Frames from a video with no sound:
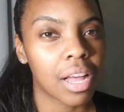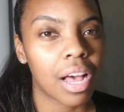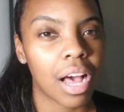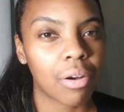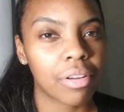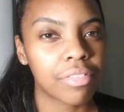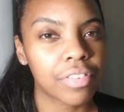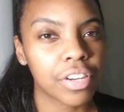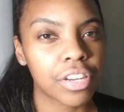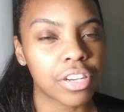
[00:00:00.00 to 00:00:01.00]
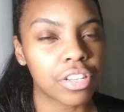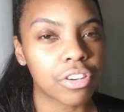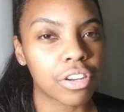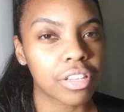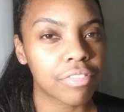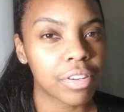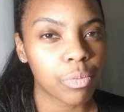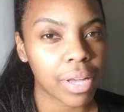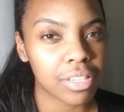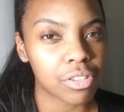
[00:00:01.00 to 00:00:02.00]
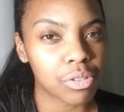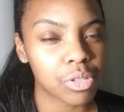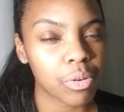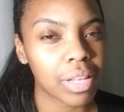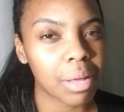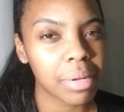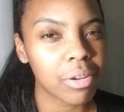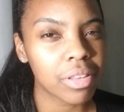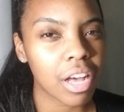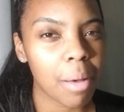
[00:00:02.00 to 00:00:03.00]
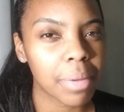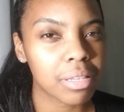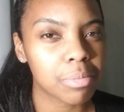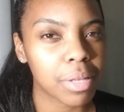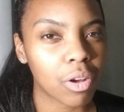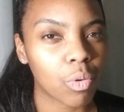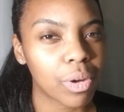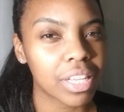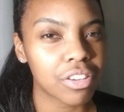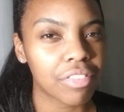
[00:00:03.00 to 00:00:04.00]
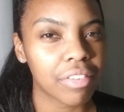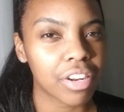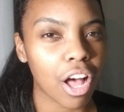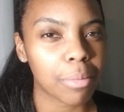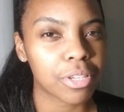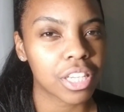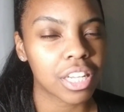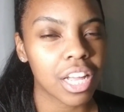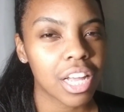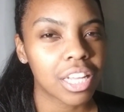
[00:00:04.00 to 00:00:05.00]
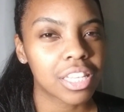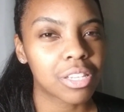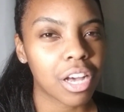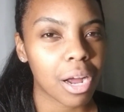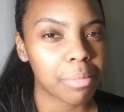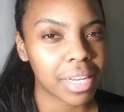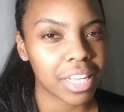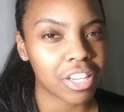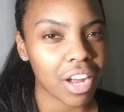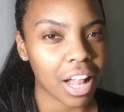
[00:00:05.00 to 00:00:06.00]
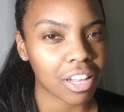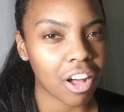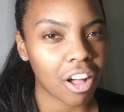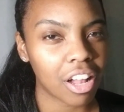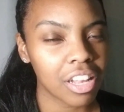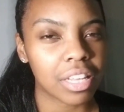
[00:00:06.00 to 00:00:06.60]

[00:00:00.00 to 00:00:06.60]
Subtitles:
However, there are different ways to do so, and let me know in the comments below, what is your favorite option to carbonate your alcohol?